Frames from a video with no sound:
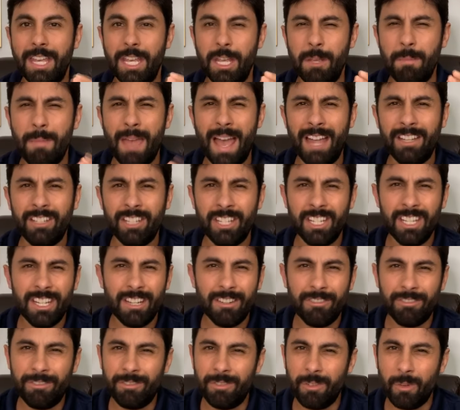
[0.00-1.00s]
Imagine
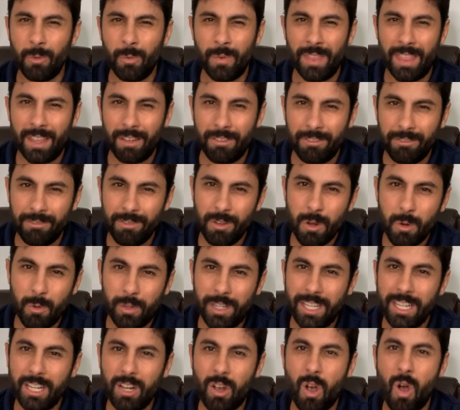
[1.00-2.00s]
if, with a few
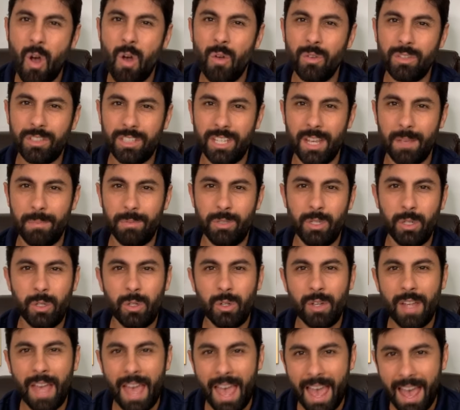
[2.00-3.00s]
key concepts, you
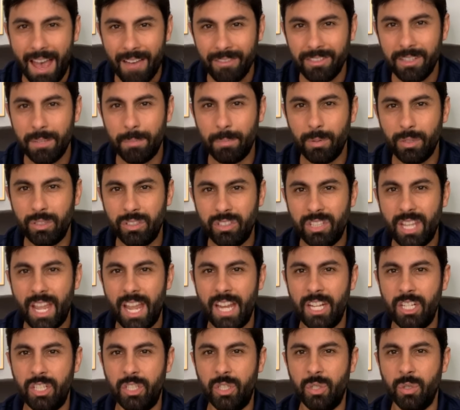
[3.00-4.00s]
could have the
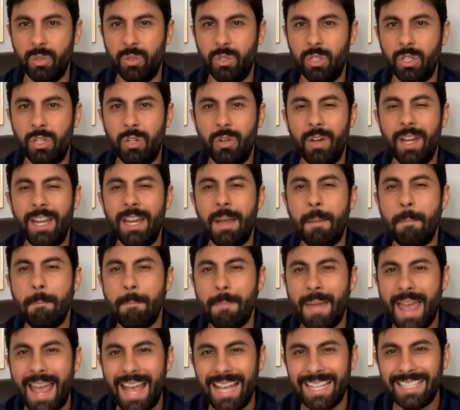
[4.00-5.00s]
potential to create a
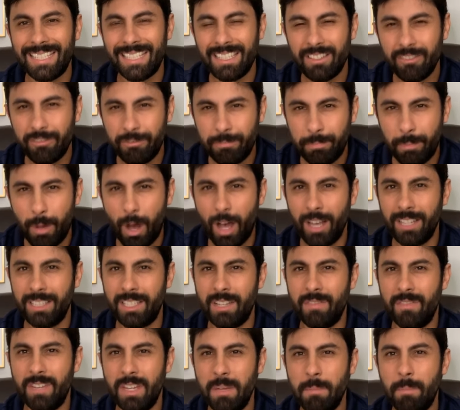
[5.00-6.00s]
massive
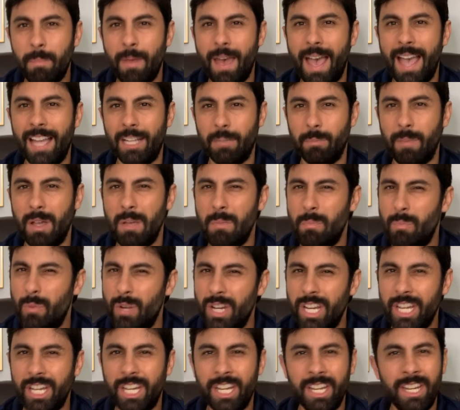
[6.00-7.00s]
positive impact by
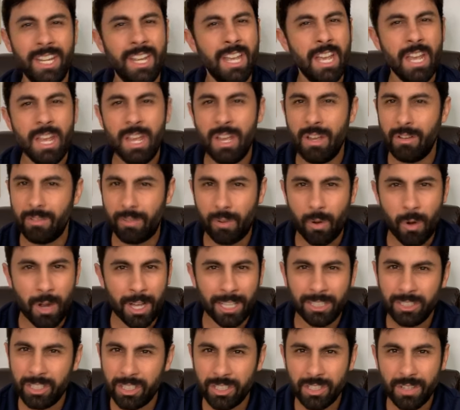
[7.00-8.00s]
bringing from
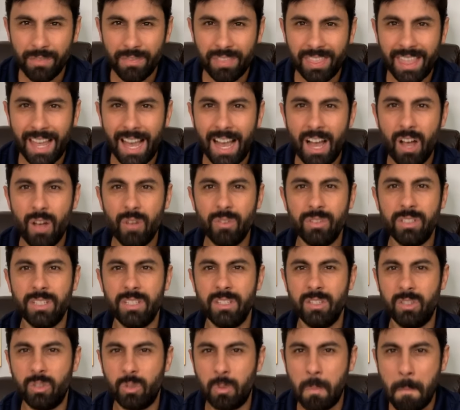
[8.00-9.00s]
hundreds of
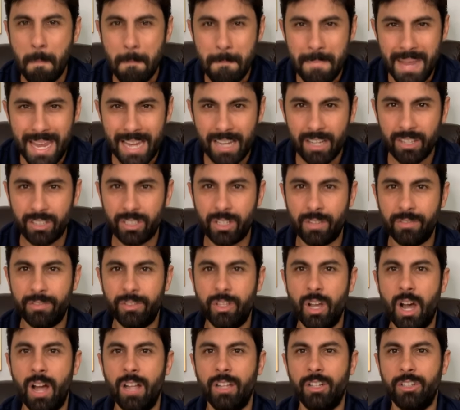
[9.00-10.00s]
thousands to millions of
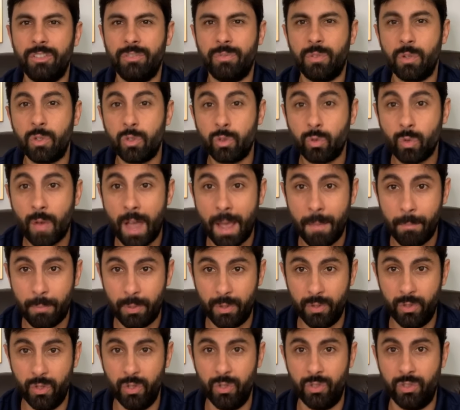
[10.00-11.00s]
dollars for swine
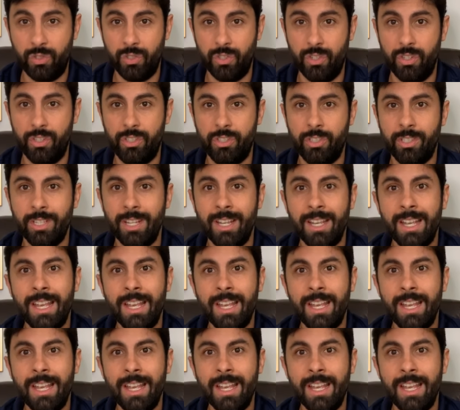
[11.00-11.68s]
producers.